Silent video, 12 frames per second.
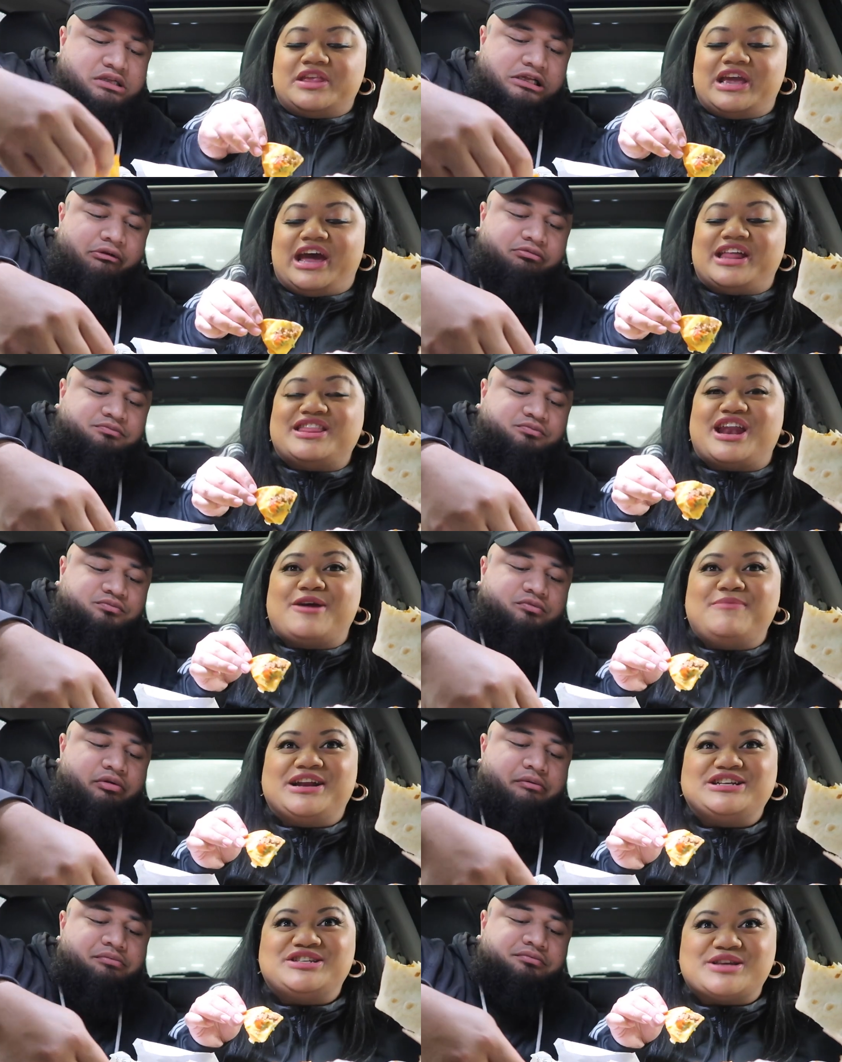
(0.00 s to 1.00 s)
Speaker 1: Yeah, and then I
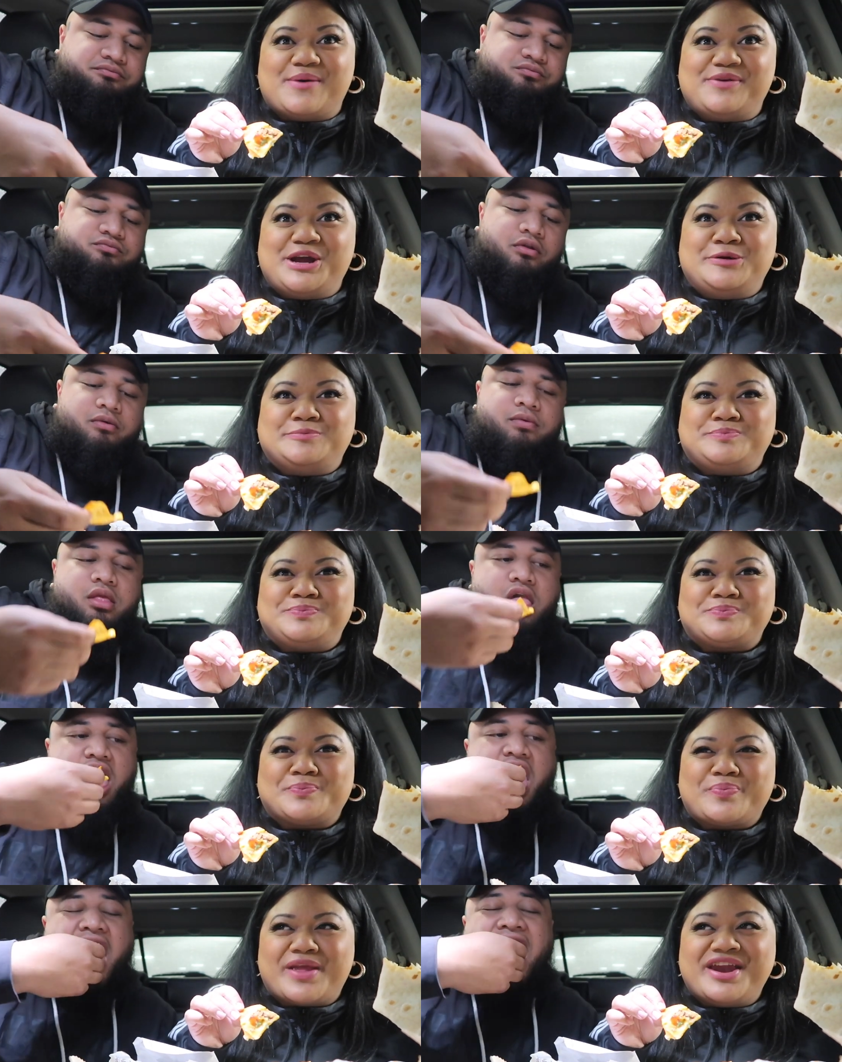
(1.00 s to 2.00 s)
met a subby,
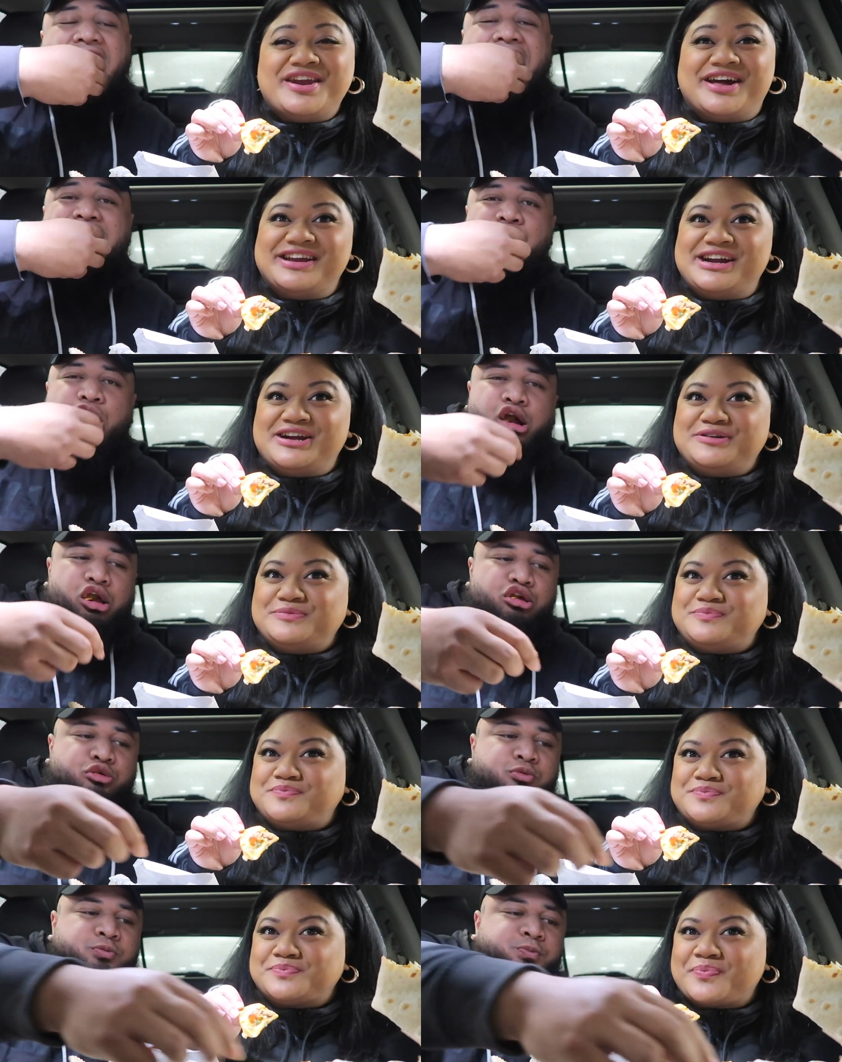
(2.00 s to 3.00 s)
Nana.
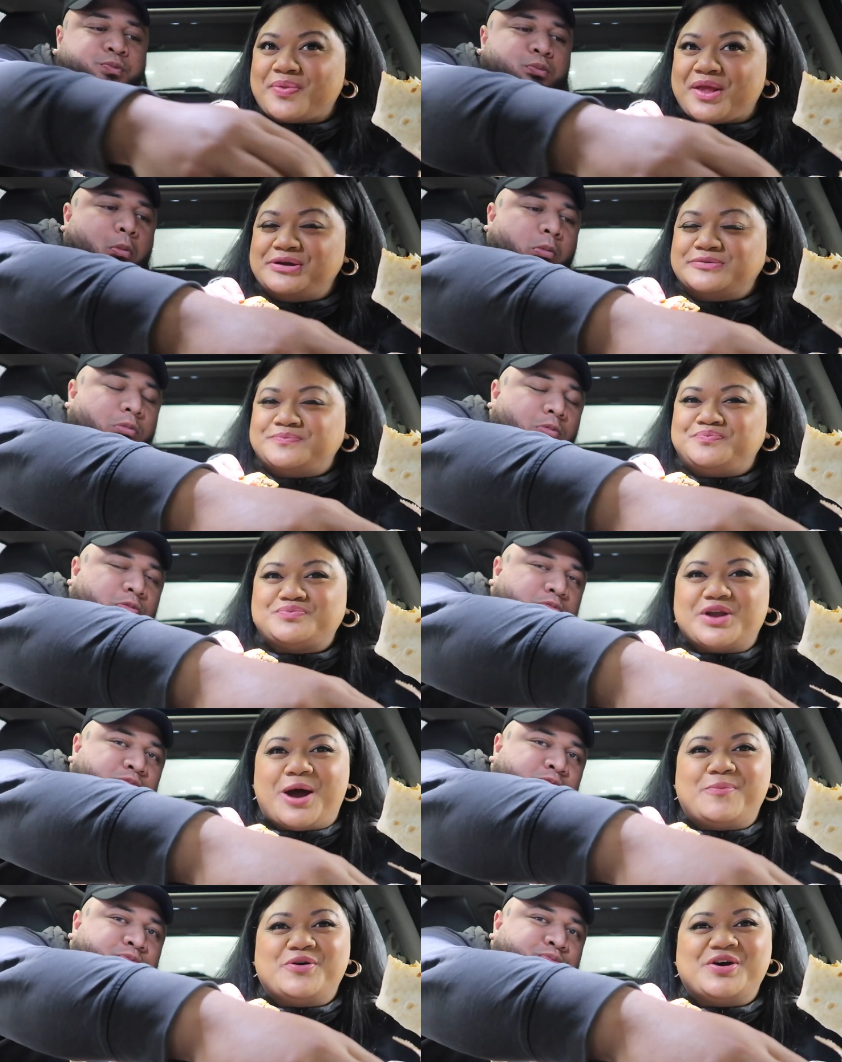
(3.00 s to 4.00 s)

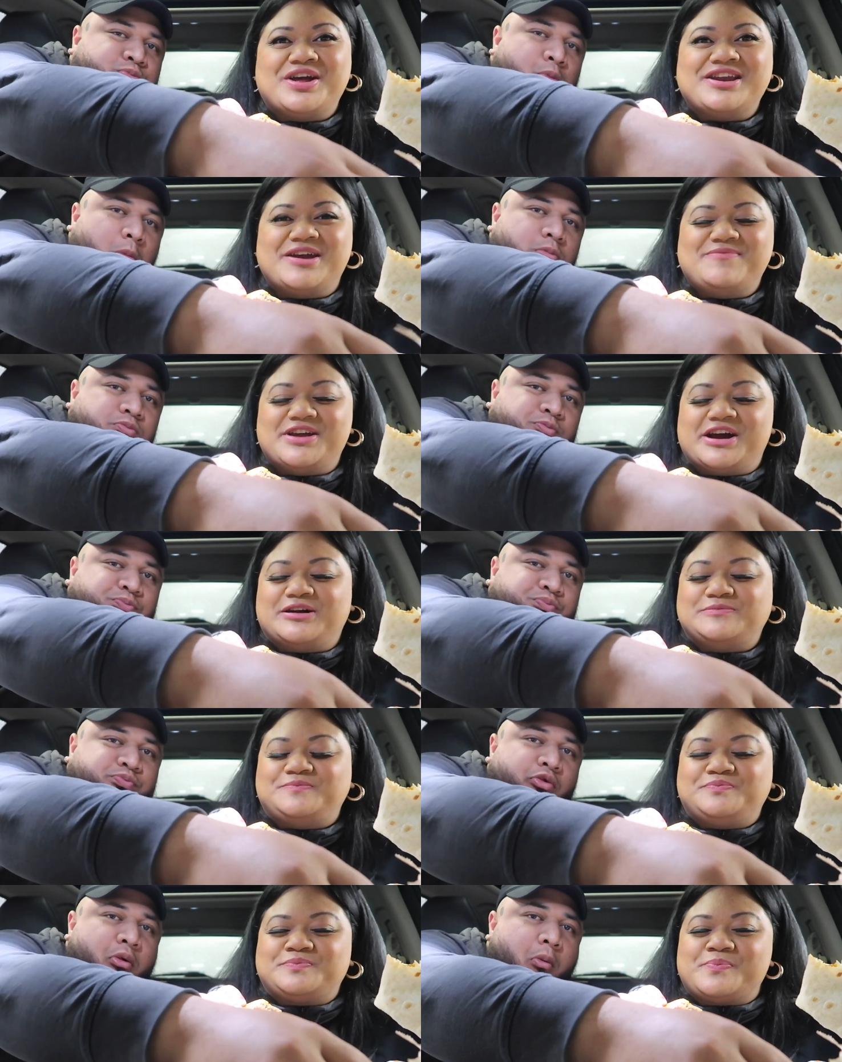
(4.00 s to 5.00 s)
I'll put her name down.
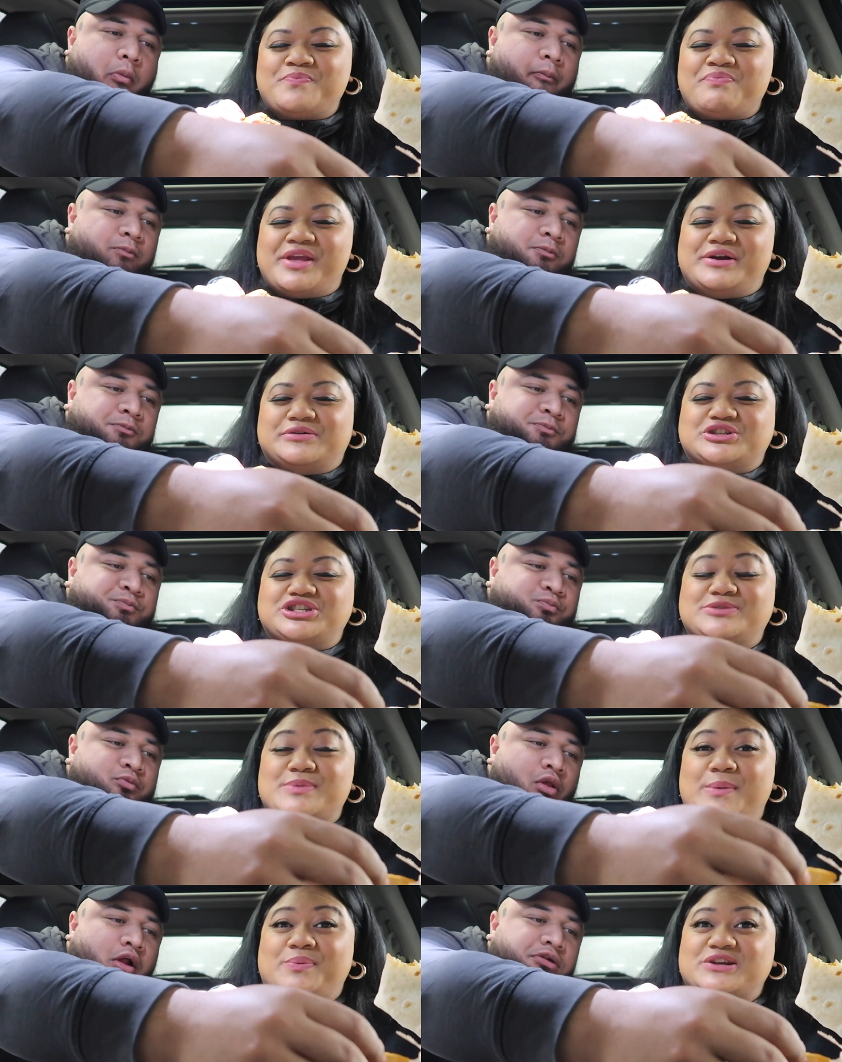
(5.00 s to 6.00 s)
She's
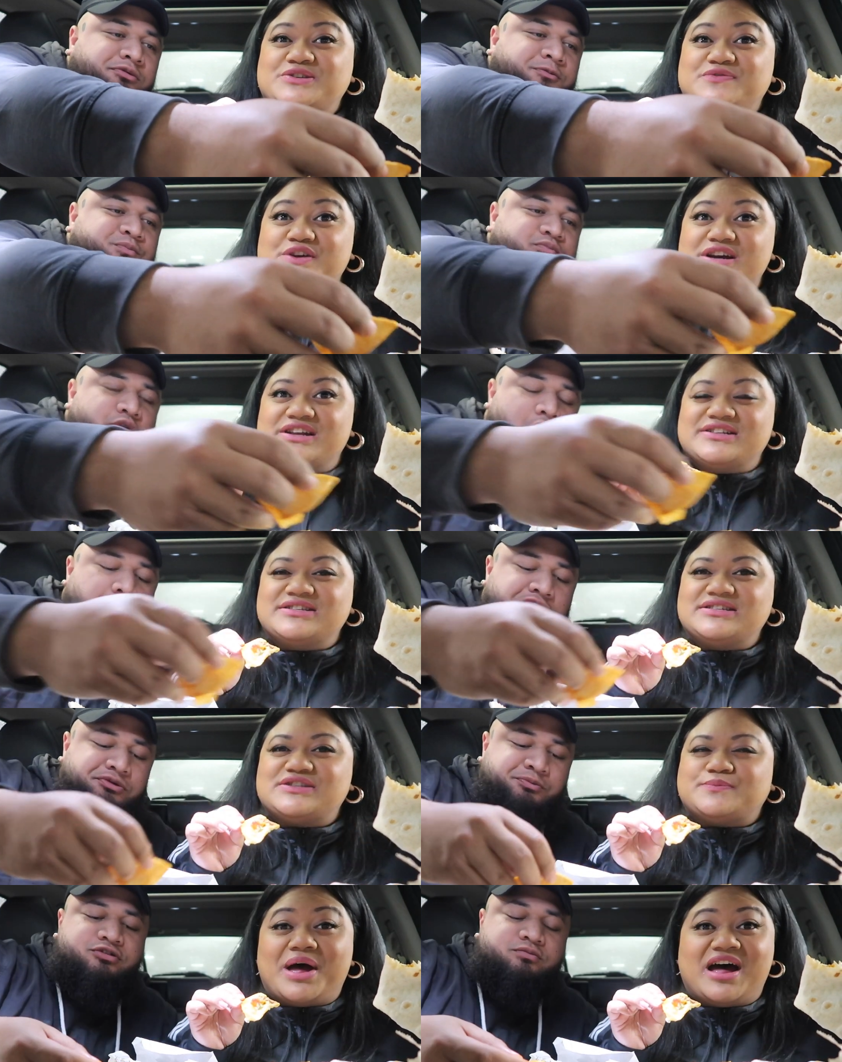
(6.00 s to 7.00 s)
my best friend's
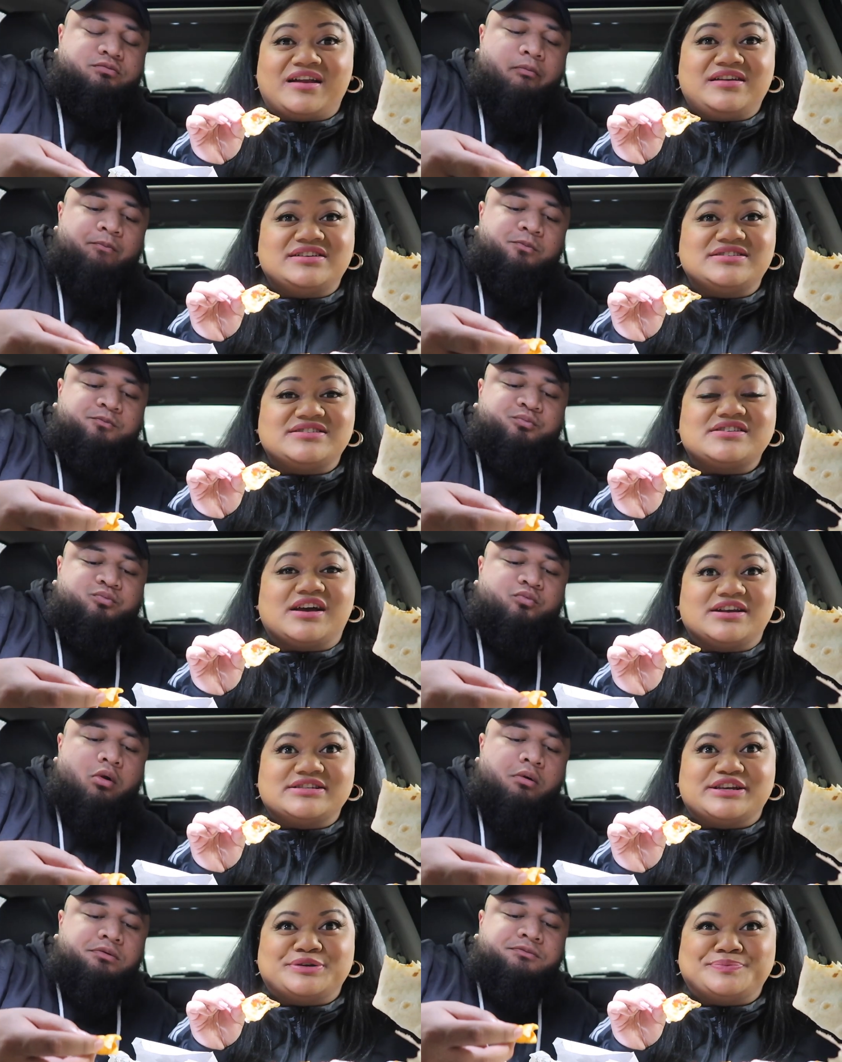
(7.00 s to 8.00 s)
partner's
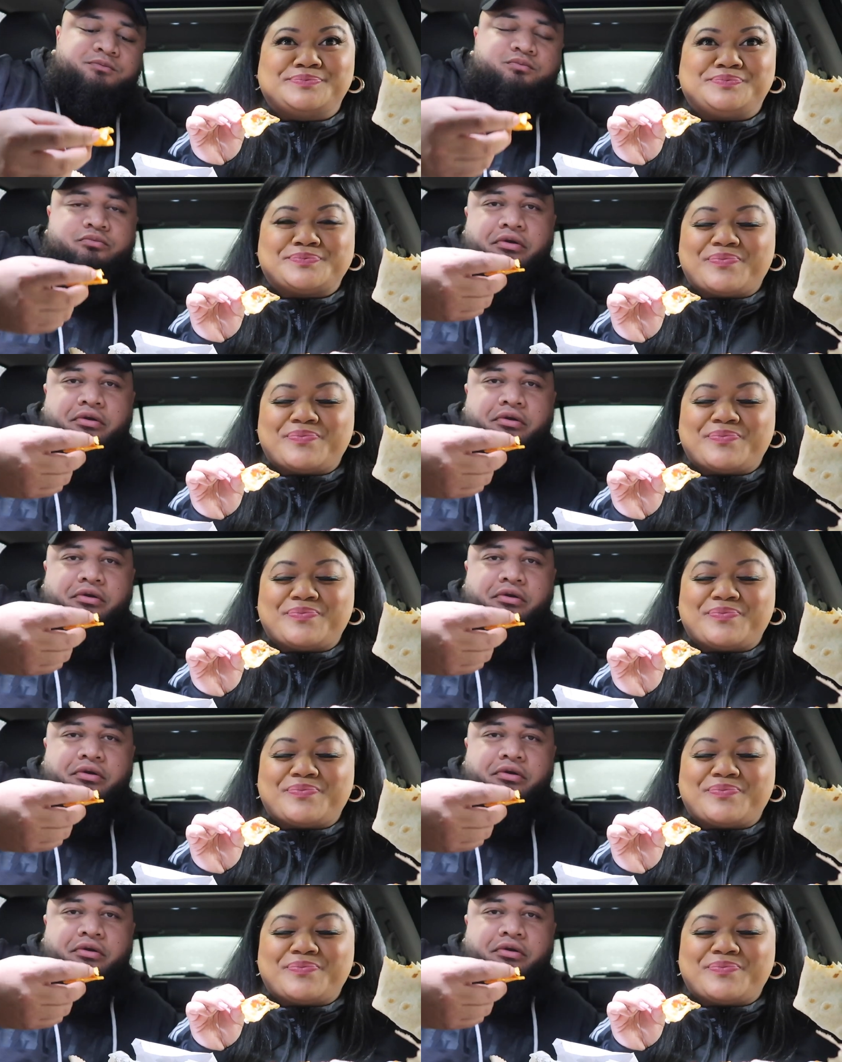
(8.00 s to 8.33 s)
cousin.